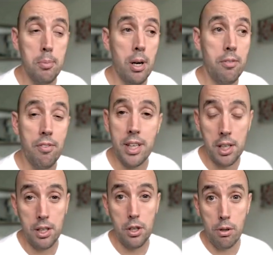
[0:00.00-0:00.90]

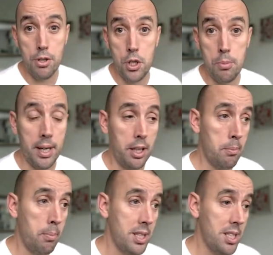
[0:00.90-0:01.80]
Hopefully YouTube ain't
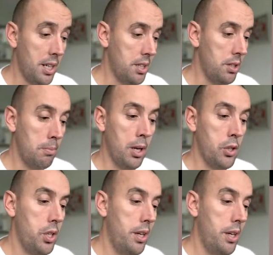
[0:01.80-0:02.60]
compressing it too much.